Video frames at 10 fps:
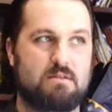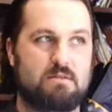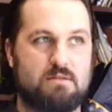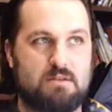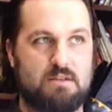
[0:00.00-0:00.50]

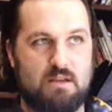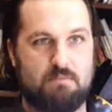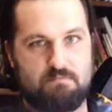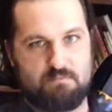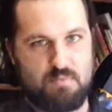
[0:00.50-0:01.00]

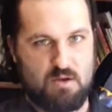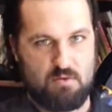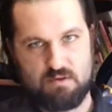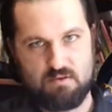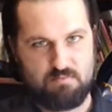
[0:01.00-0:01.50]

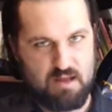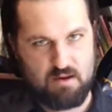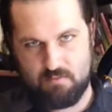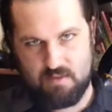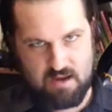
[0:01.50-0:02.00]
depending
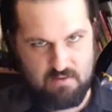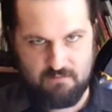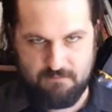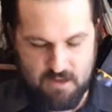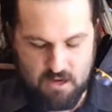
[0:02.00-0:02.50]
on making it
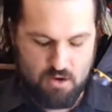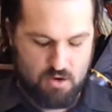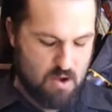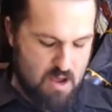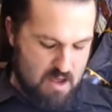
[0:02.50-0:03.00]
fit you.
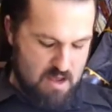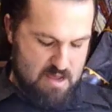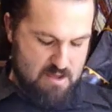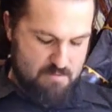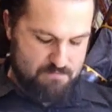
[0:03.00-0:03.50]

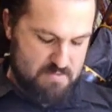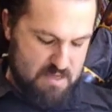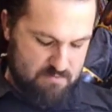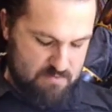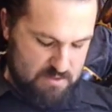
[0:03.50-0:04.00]

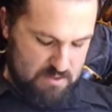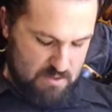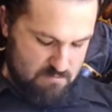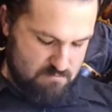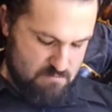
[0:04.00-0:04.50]
If it's
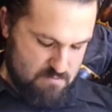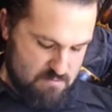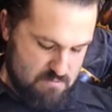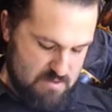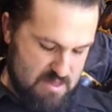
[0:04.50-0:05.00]

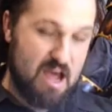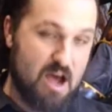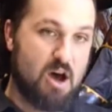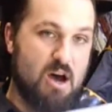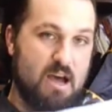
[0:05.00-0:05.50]
that
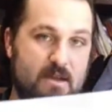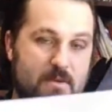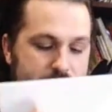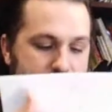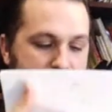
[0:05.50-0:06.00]
high,
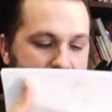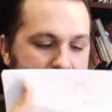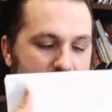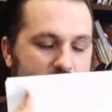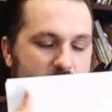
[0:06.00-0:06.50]

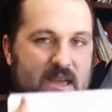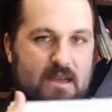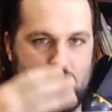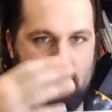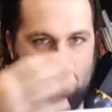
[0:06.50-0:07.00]
it'll
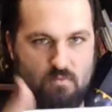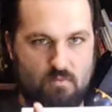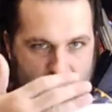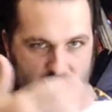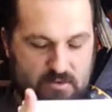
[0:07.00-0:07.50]
be
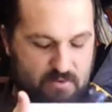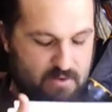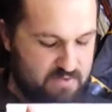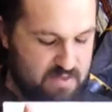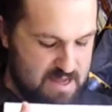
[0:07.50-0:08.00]
relatively
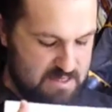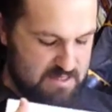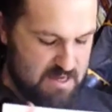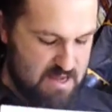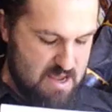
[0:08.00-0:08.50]
flat,
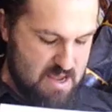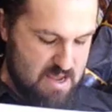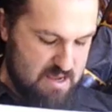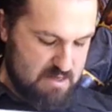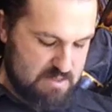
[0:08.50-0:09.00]

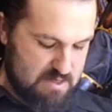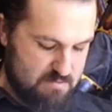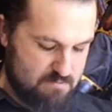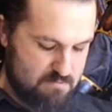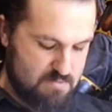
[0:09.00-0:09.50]
and
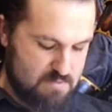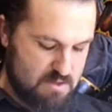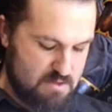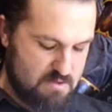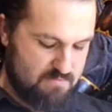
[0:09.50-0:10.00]

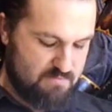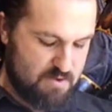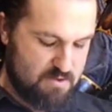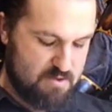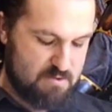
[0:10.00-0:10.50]
the
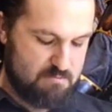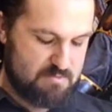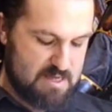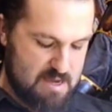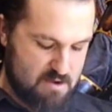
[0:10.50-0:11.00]
further
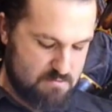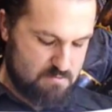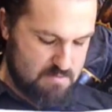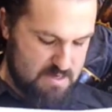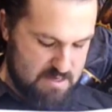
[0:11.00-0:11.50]
down
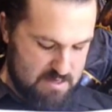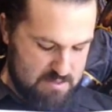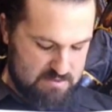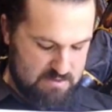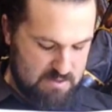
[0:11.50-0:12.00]
it
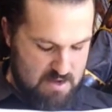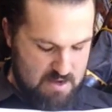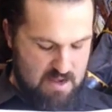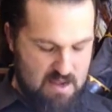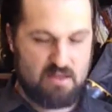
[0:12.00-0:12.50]
gets,
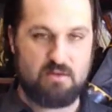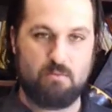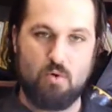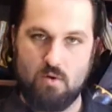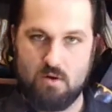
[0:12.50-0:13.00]
the
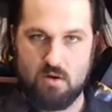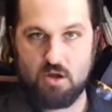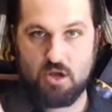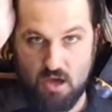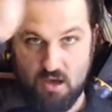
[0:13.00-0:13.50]
more
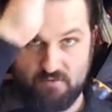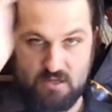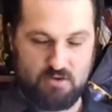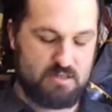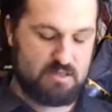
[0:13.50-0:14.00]

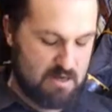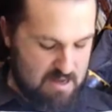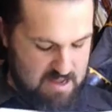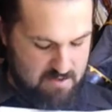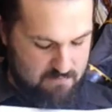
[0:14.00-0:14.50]
curvature it's going to
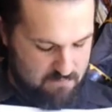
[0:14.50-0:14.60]
have,